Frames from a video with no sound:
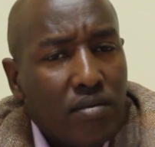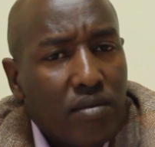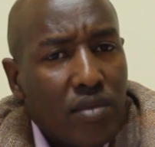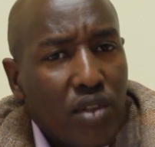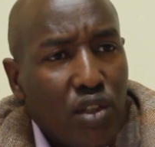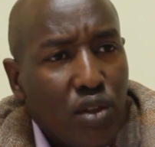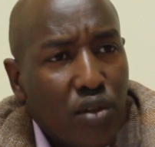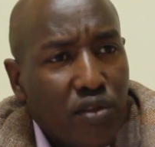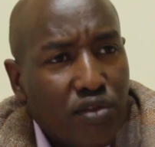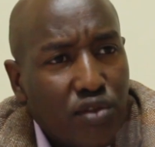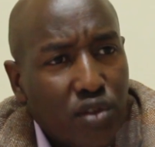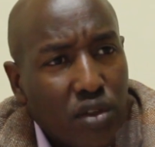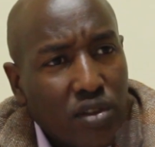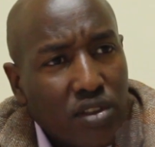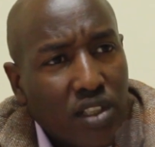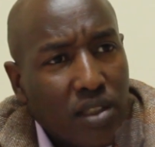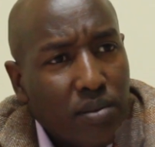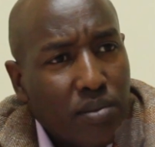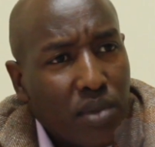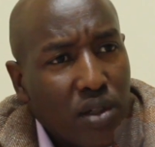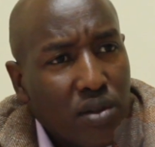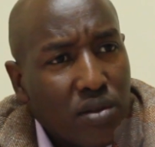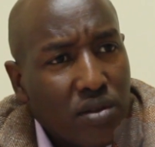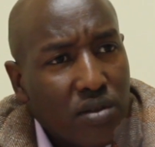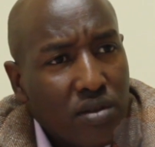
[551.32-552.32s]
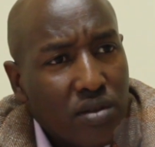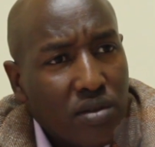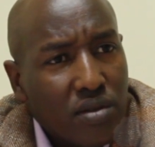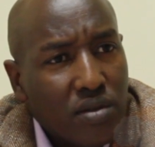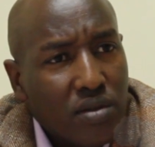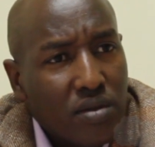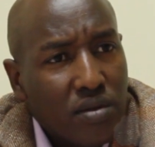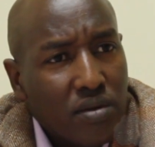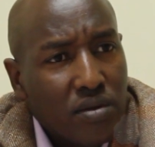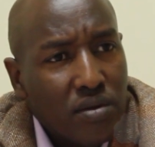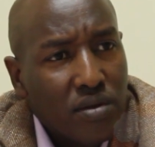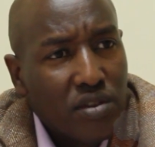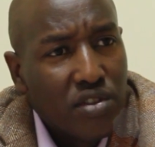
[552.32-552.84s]
you've talked about
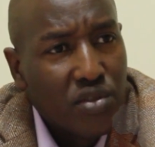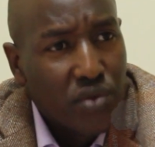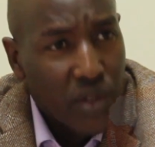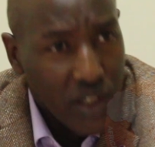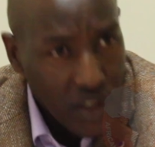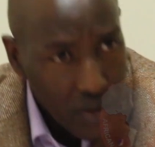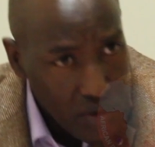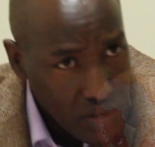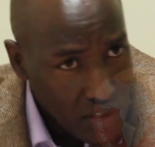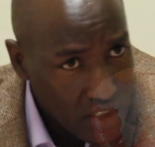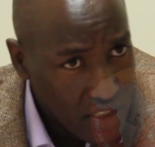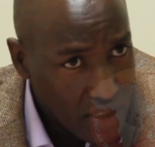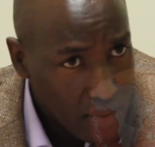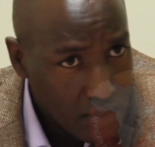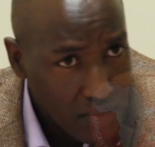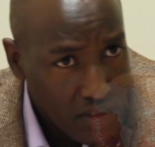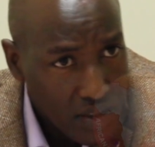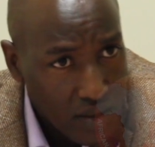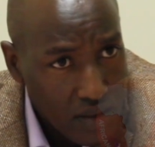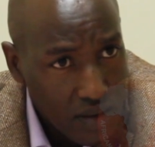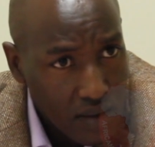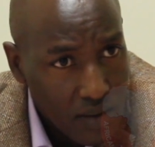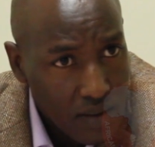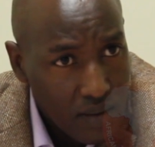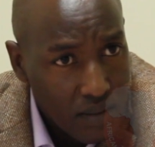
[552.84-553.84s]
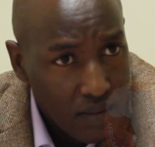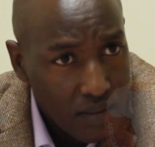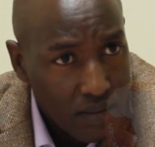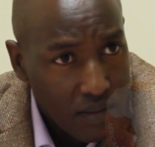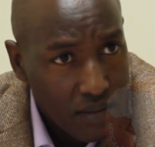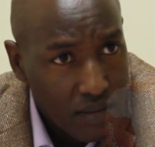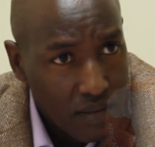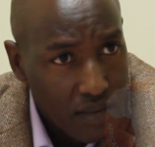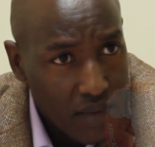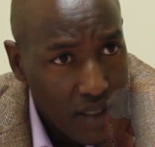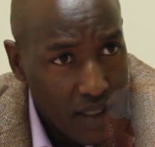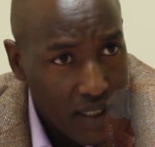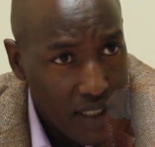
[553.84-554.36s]
trade regimes
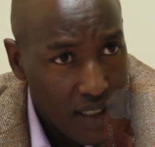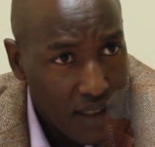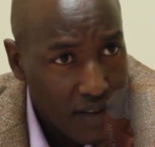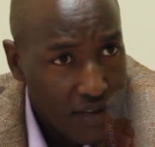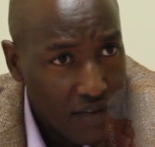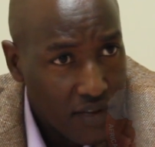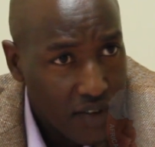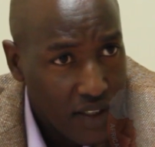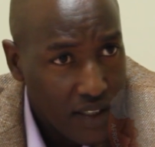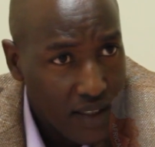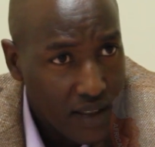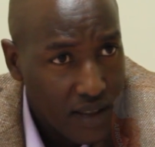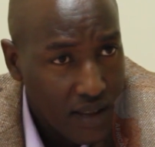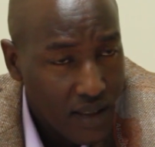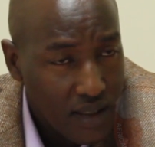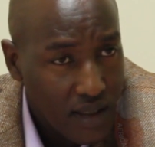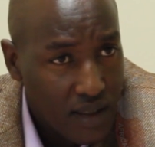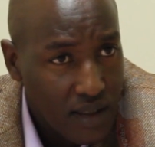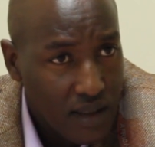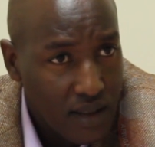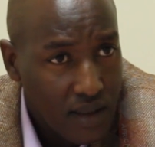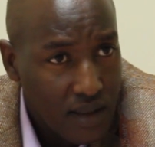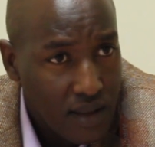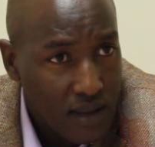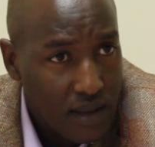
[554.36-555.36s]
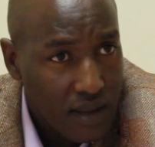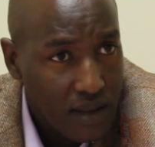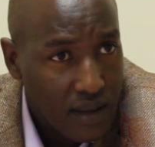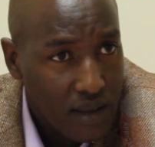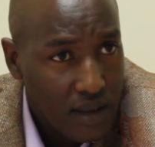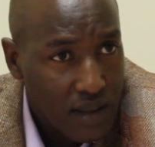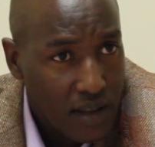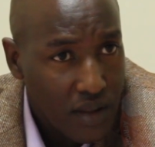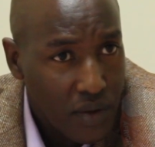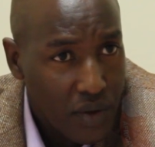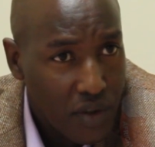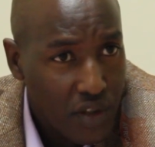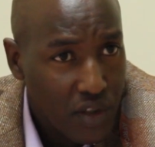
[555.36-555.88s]
in the different
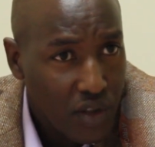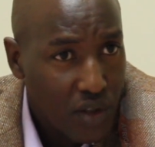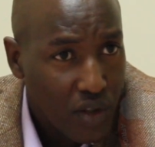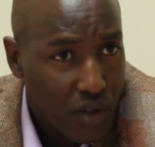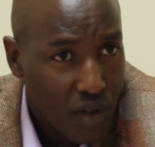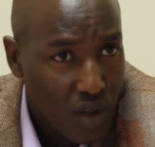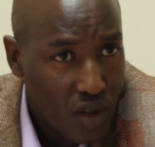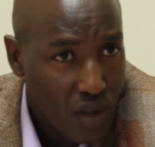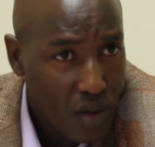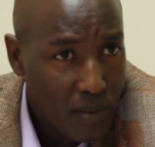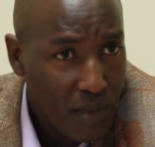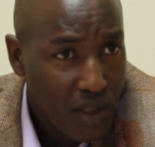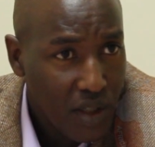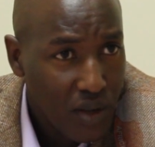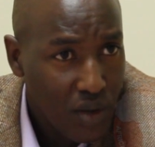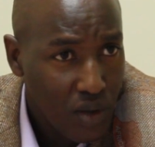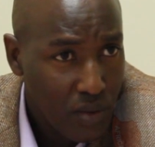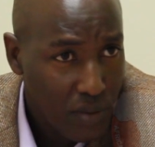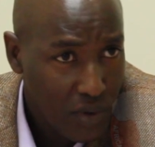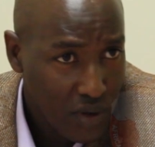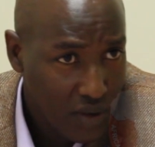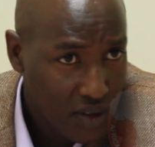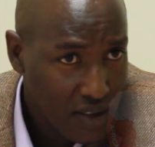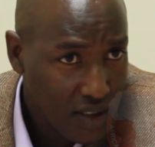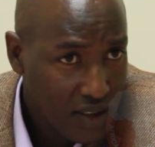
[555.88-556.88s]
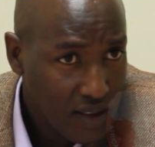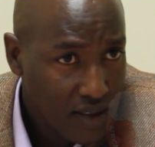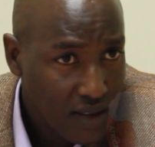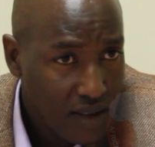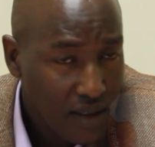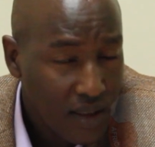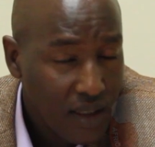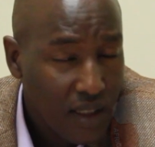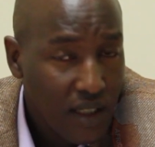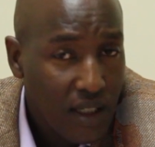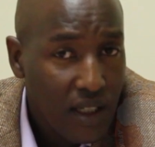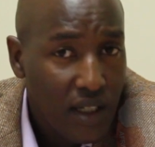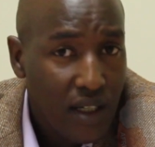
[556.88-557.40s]
regional economic communities.
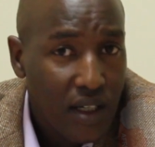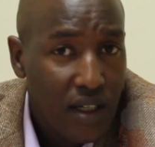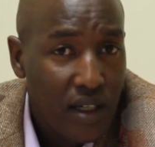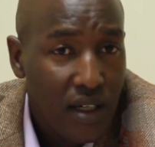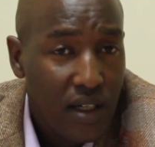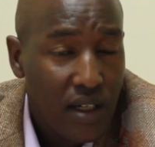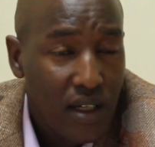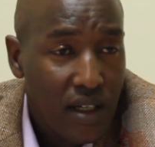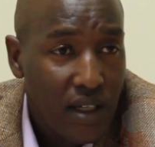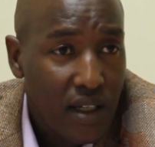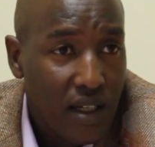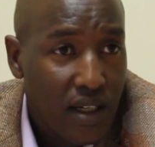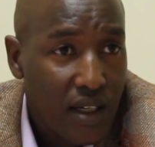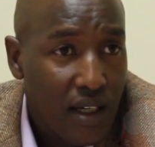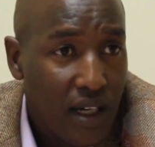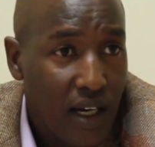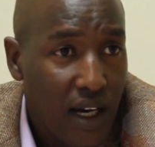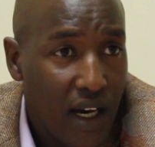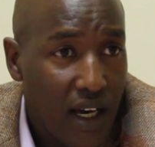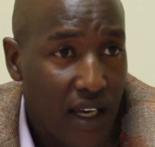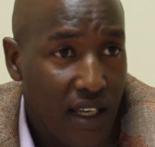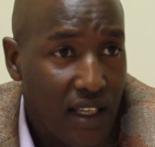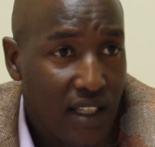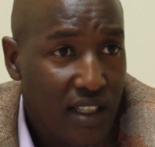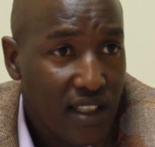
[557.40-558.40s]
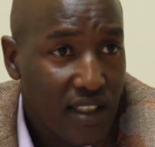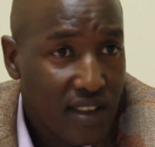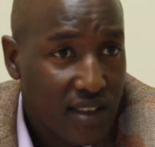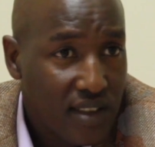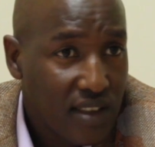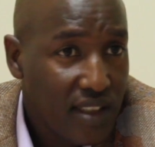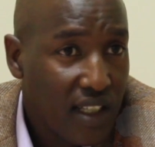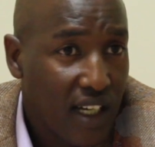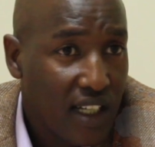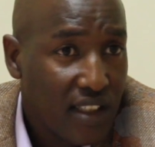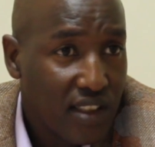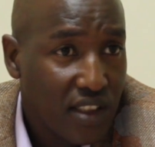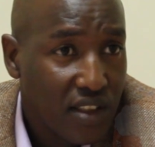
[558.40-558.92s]

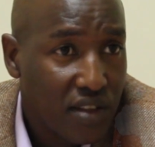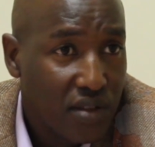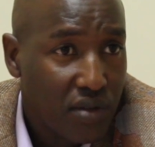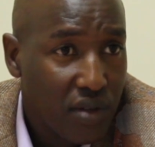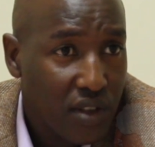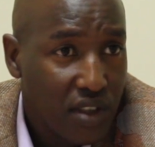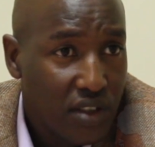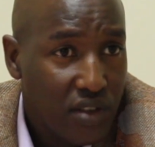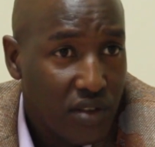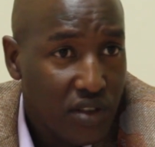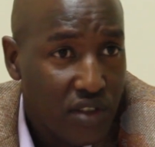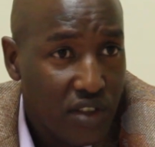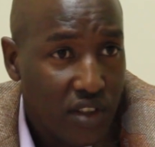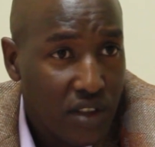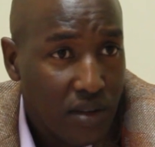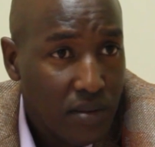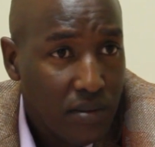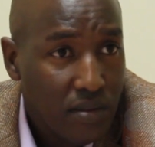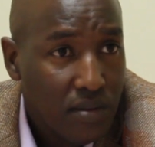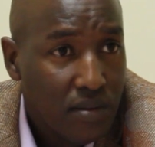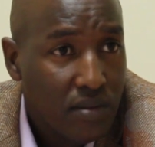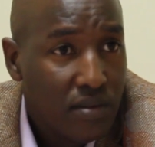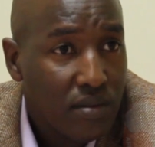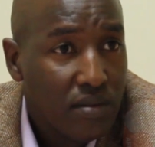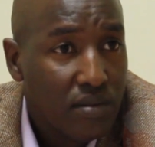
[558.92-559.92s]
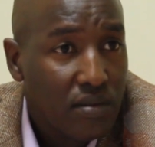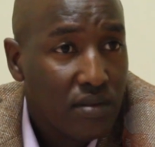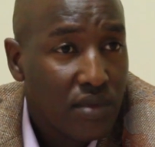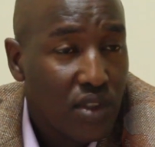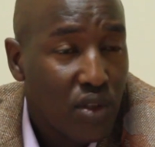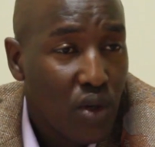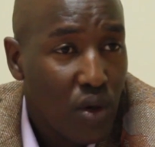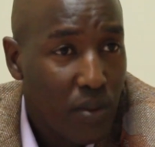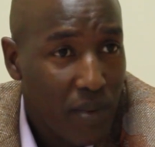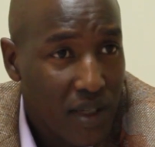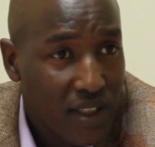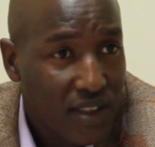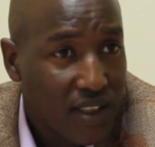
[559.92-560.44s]
EAC has a trade regime,
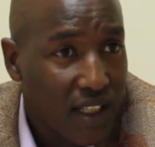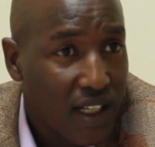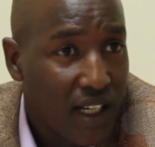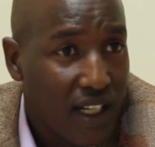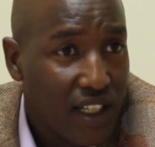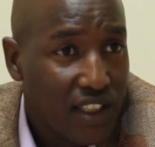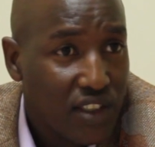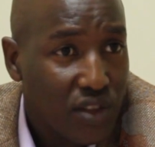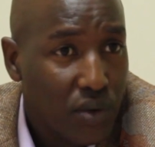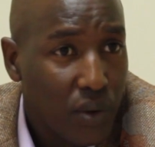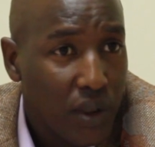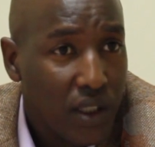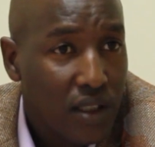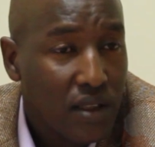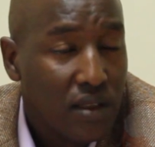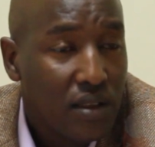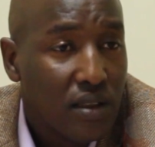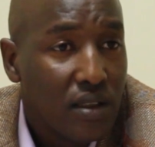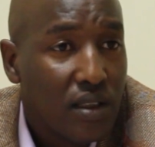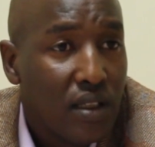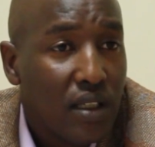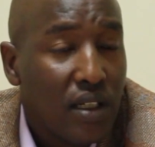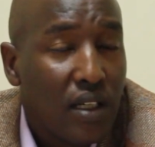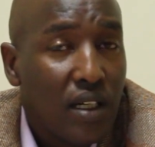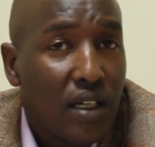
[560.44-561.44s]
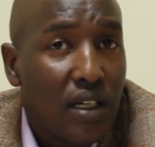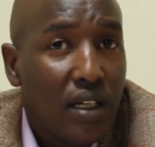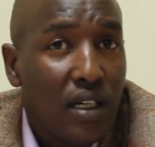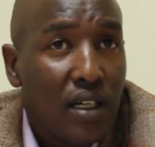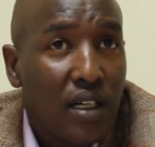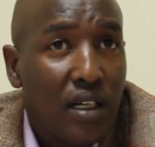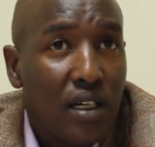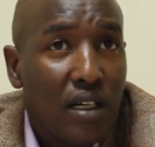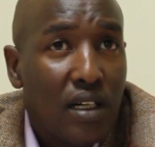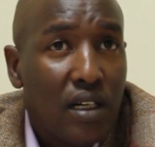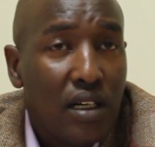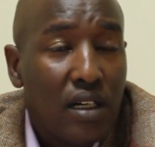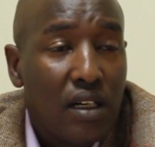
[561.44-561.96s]
COMESA has one.
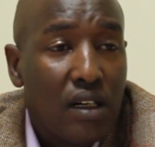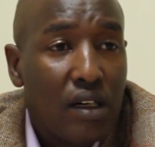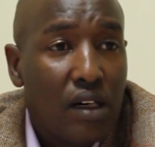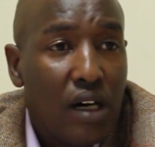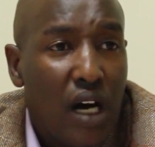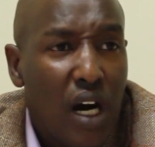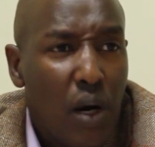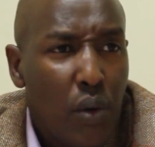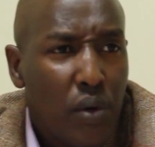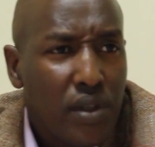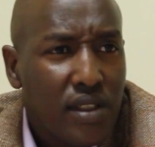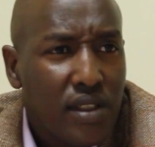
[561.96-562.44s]
How